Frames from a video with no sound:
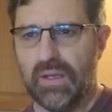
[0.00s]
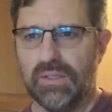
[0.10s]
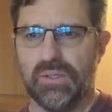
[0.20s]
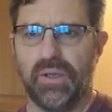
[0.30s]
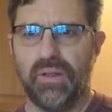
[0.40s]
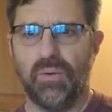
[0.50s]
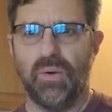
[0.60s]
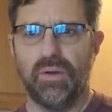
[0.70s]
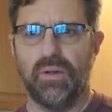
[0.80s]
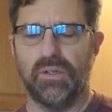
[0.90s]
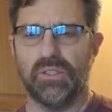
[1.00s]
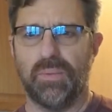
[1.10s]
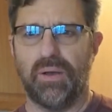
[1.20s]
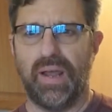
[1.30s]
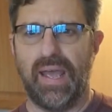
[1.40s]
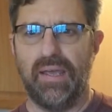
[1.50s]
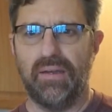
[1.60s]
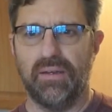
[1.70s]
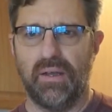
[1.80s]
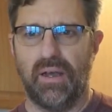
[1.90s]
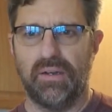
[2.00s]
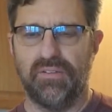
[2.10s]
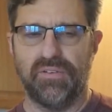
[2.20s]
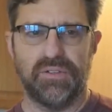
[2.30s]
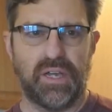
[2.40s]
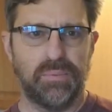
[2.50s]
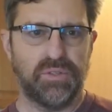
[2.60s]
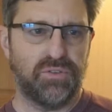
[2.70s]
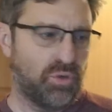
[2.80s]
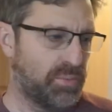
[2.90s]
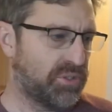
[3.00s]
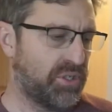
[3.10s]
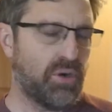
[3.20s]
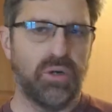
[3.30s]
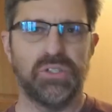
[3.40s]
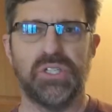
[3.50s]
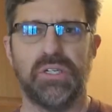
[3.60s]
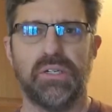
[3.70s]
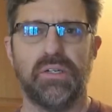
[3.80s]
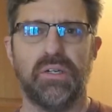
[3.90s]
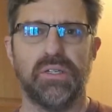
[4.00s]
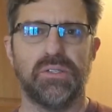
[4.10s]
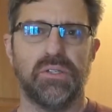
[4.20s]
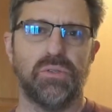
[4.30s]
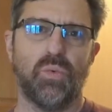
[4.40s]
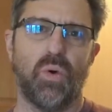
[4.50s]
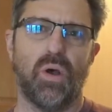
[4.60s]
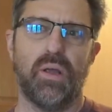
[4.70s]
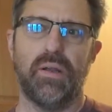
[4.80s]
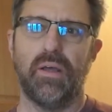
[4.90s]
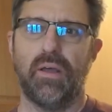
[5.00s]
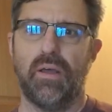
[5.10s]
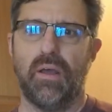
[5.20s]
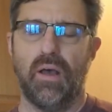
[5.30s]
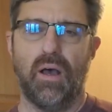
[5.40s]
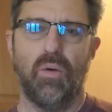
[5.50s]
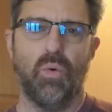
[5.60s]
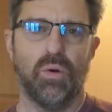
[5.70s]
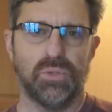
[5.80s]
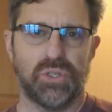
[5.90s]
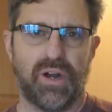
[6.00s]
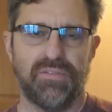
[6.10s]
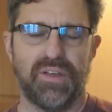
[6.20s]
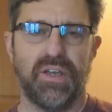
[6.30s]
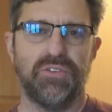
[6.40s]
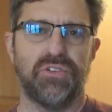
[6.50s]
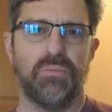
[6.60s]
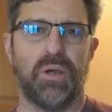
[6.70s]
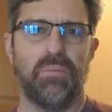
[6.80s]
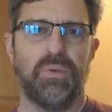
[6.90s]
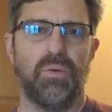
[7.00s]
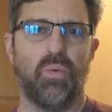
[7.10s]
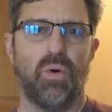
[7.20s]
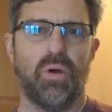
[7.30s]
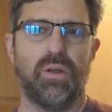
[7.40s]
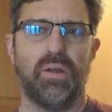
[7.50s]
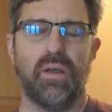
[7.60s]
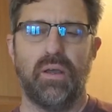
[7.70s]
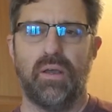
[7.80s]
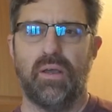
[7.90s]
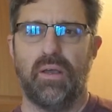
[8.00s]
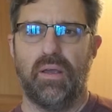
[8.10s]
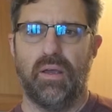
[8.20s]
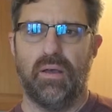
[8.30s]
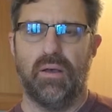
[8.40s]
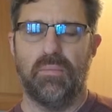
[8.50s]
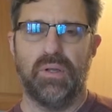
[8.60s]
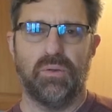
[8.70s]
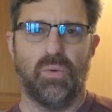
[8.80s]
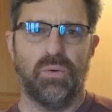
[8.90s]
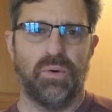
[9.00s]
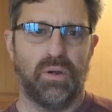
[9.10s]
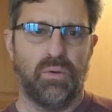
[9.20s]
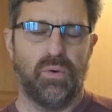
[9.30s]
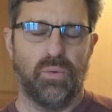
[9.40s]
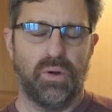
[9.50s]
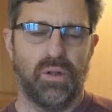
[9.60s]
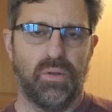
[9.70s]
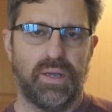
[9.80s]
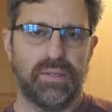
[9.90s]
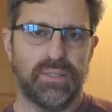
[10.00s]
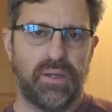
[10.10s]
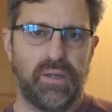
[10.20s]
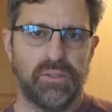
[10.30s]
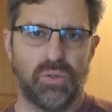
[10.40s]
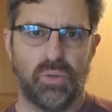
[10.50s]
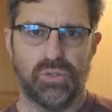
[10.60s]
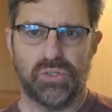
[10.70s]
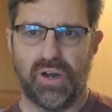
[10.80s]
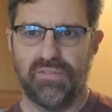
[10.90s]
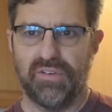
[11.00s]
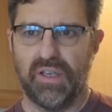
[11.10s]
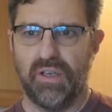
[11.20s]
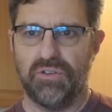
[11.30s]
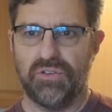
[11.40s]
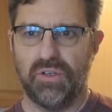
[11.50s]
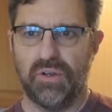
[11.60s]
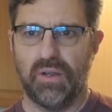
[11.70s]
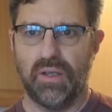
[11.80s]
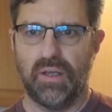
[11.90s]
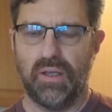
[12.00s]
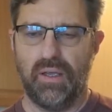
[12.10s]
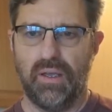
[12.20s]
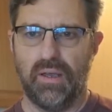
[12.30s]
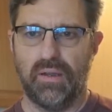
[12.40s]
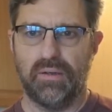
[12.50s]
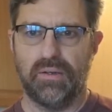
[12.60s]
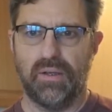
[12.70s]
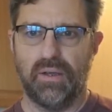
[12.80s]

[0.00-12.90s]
So again, there's about 8 different types of dormancy. Hard seededness is one. Warm stratification might be one. But the one what we're going to look at today is cold stratification, and